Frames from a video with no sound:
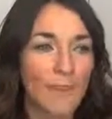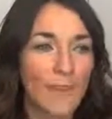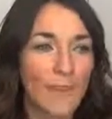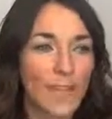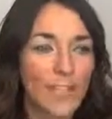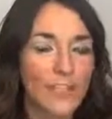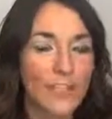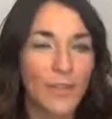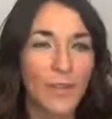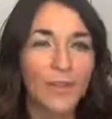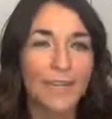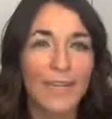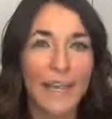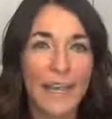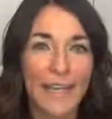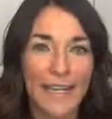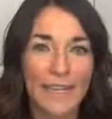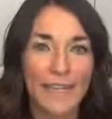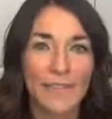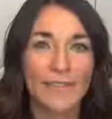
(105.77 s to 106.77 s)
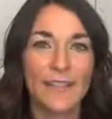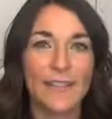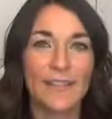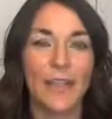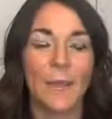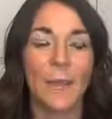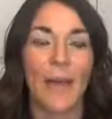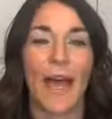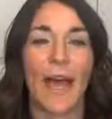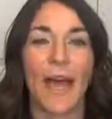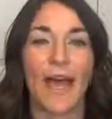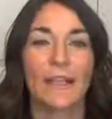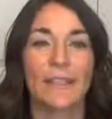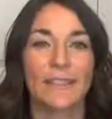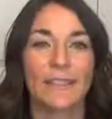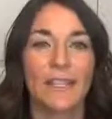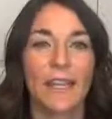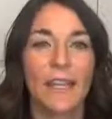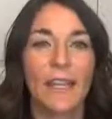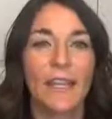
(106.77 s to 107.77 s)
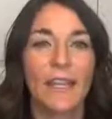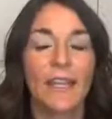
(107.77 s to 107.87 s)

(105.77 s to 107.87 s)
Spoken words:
And so I've kind of in the past